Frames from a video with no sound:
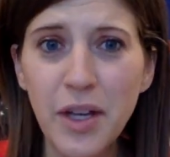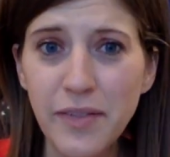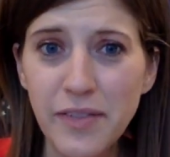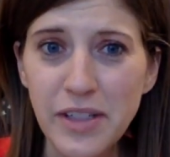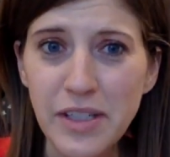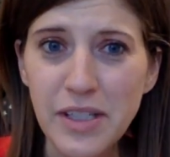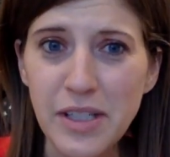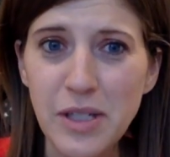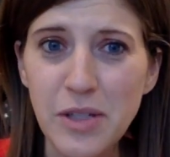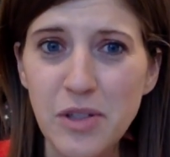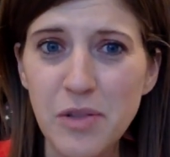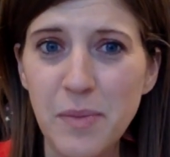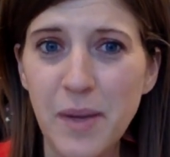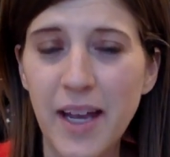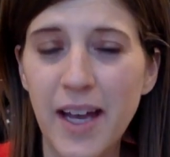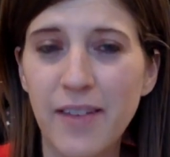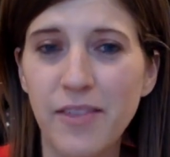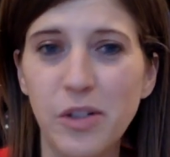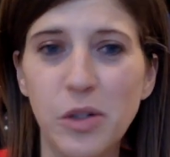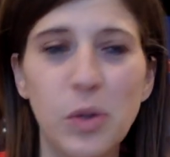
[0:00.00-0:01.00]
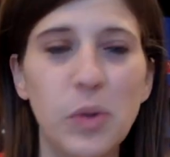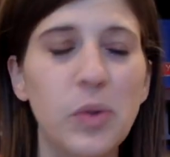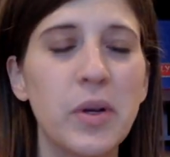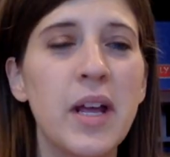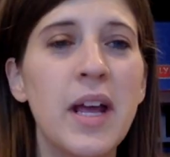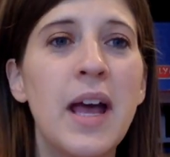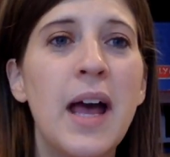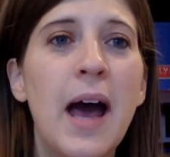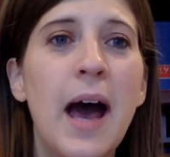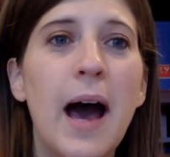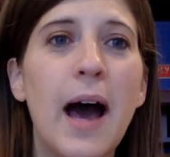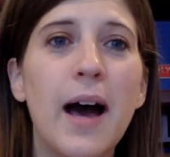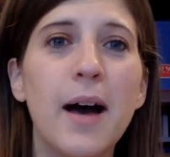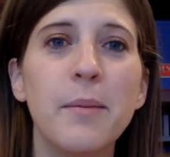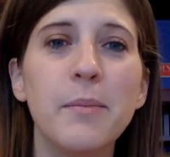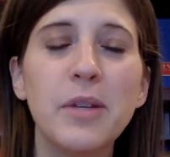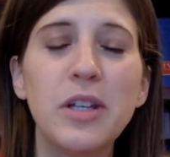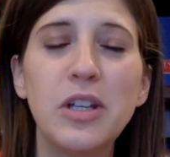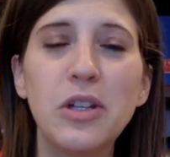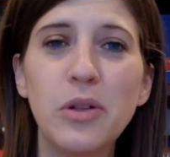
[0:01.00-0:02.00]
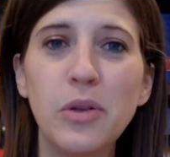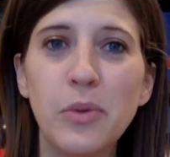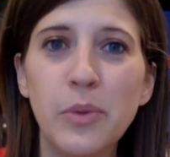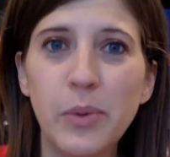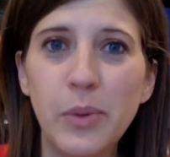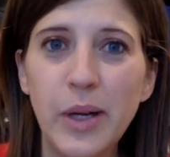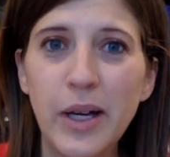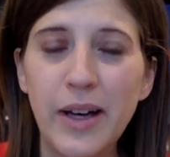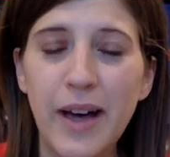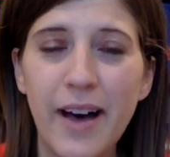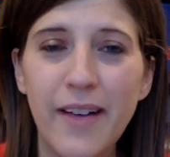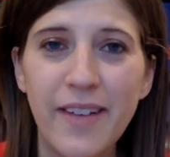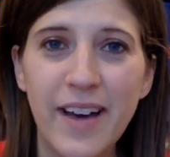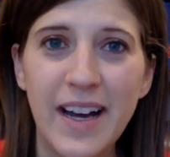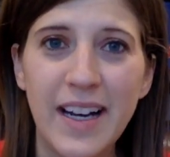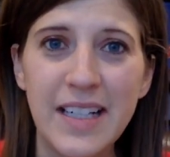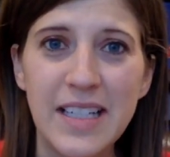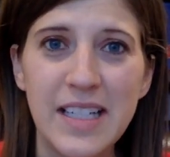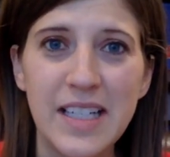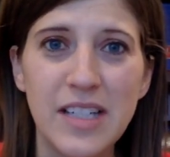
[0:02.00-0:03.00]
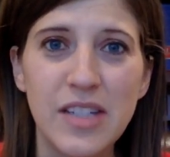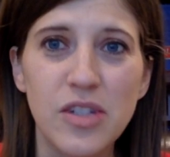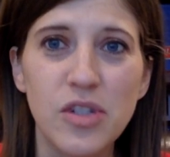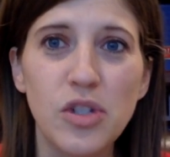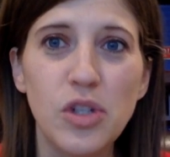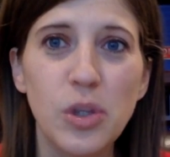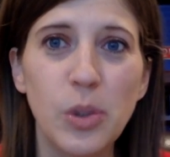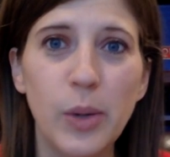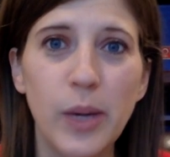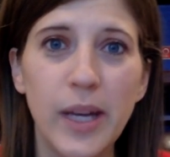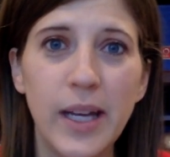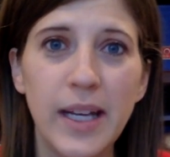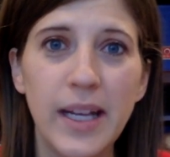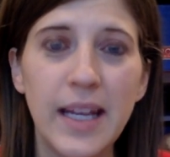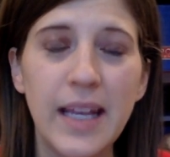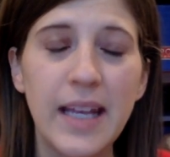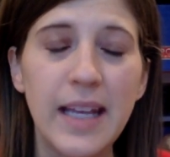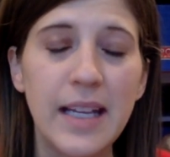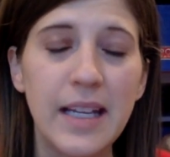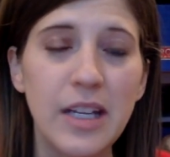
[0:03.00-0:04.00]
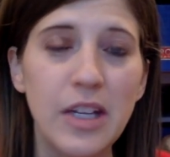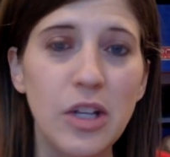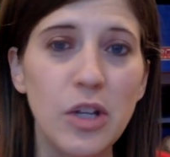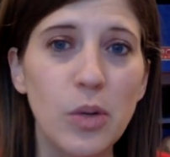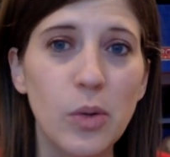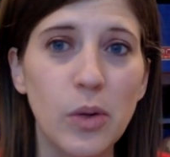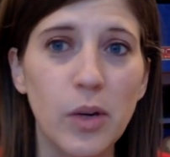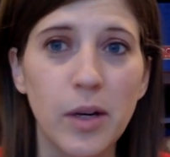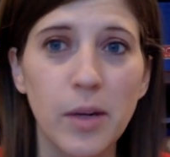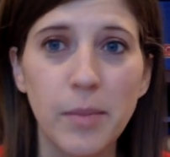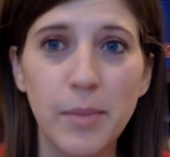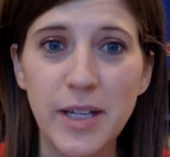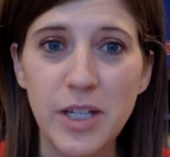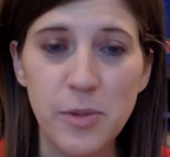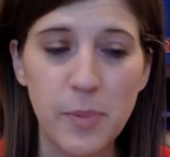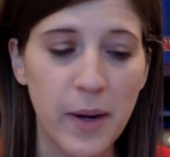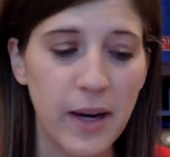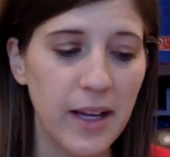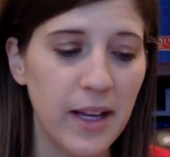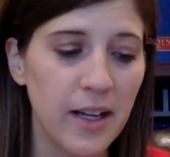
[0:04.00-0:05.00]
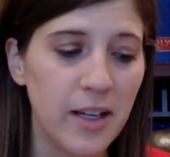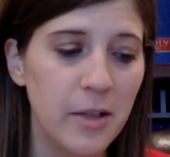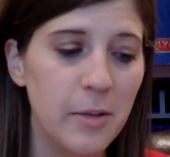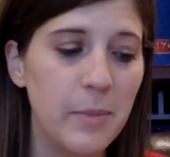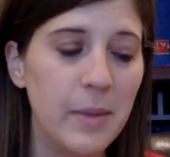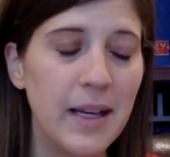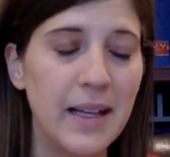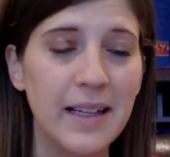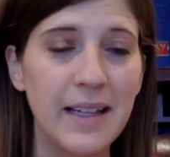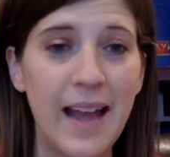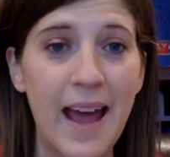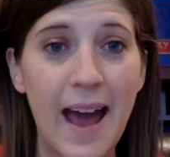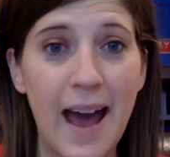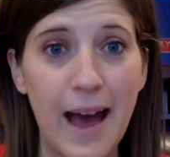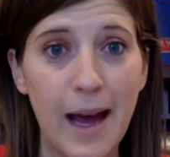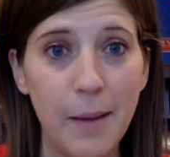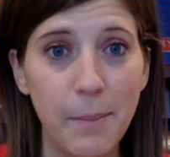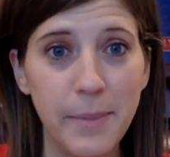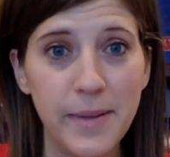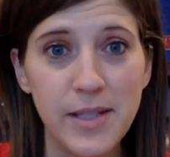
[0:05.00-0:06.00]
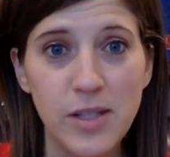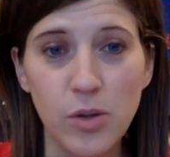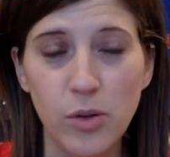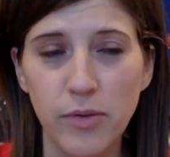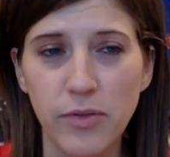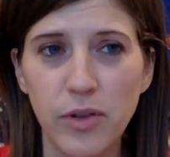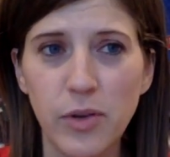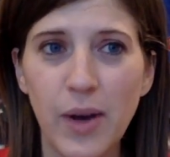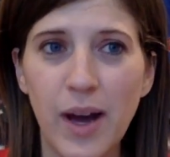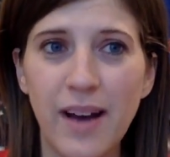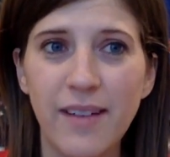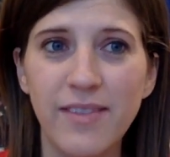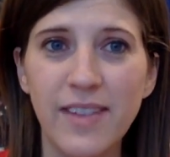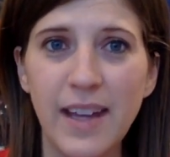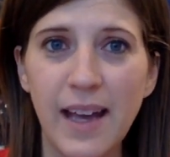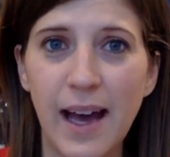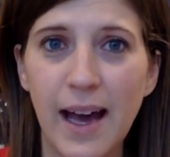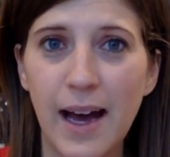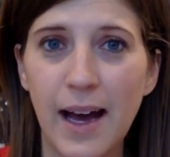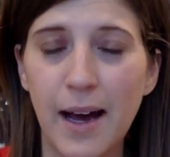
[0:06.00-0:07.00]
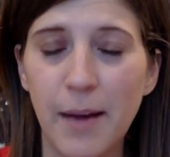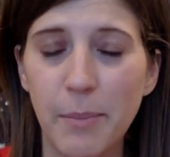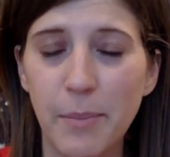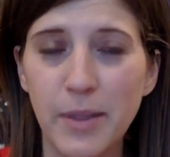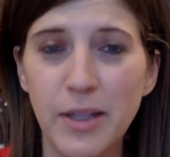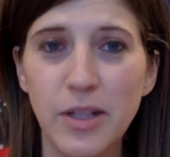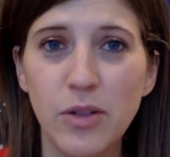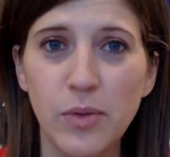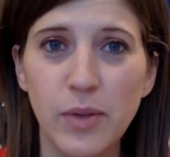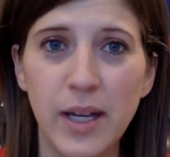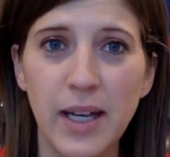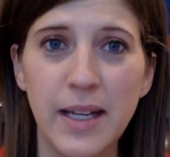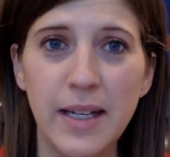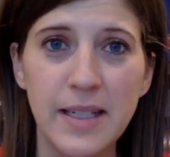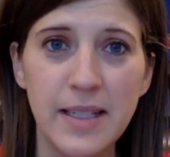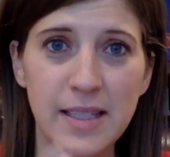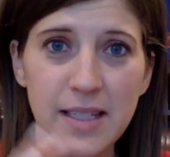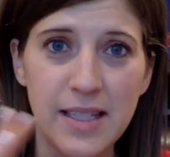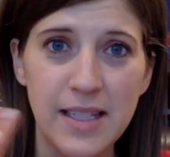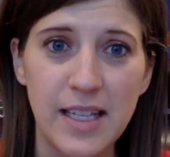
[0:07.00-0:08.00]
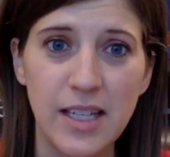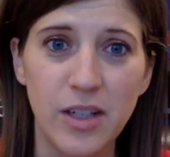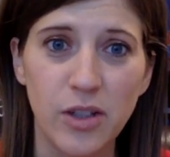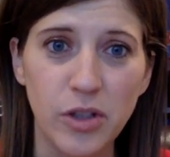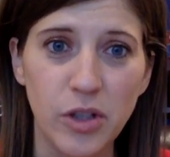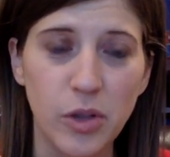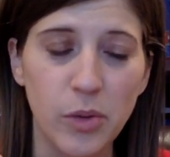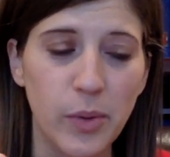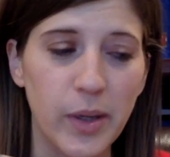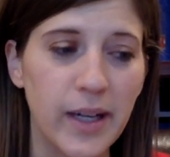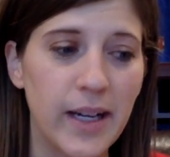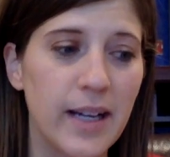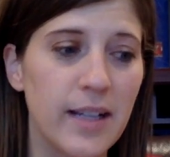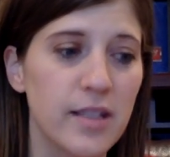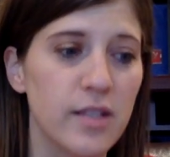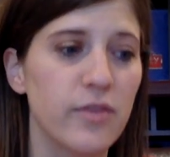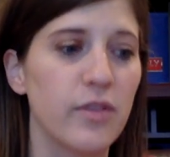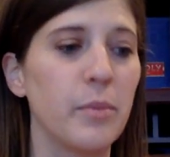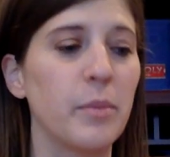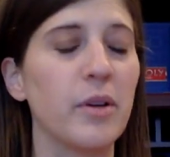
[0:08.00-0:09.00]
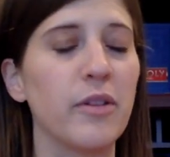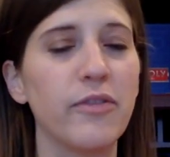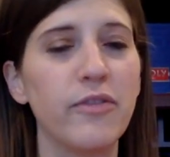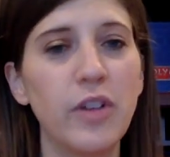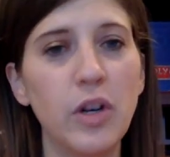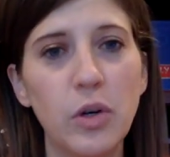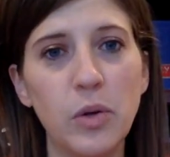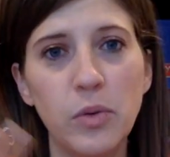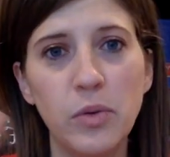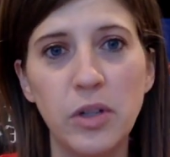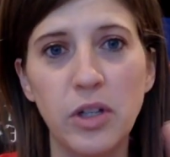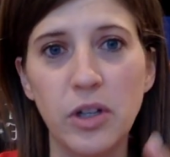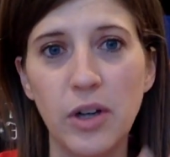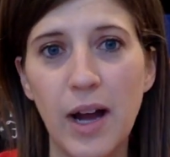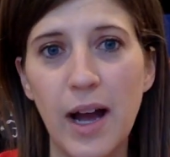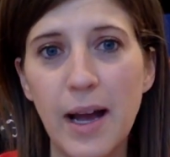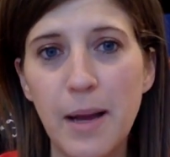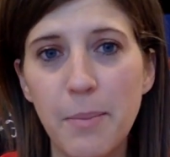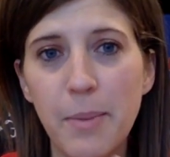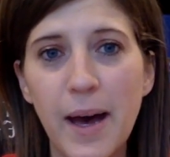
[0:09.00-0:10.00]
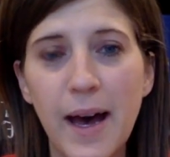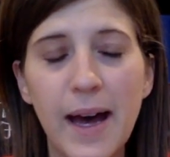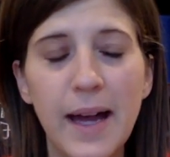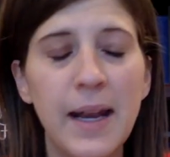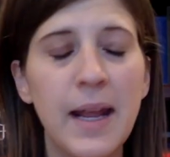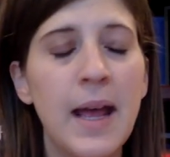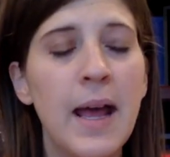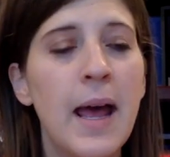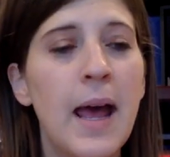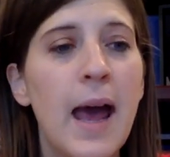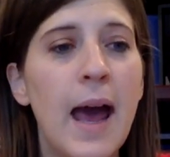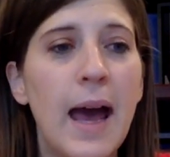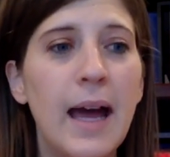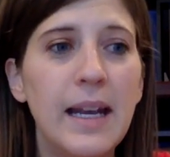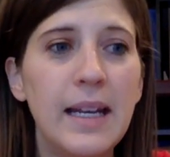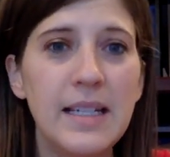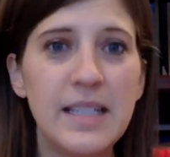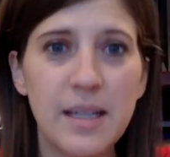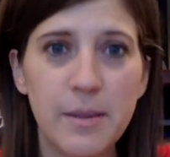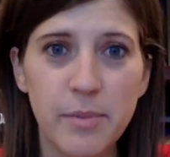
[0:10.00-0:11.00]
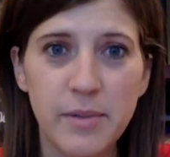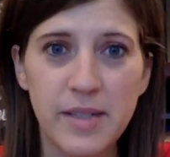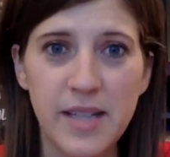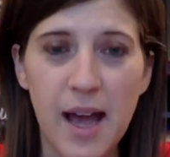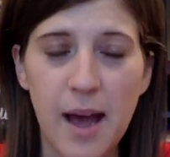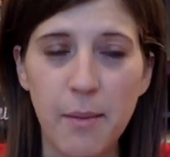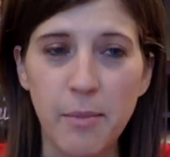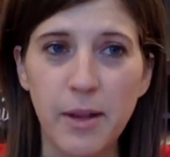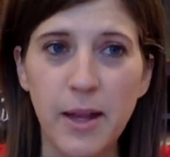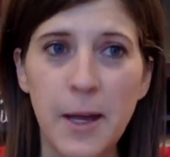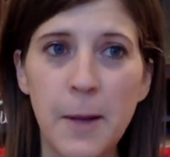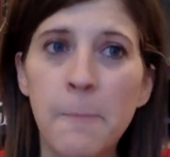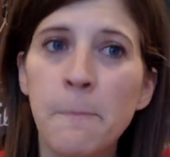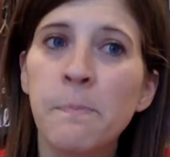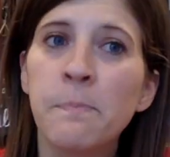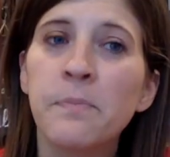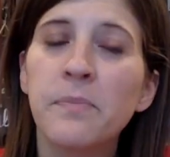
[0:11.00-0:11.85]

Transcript: Excuse me, I have a cold. You will have access to it in your Beachbody On Demand app. So if you have the app, you can see all your workouts from your phone, your iPad, any type of tablet.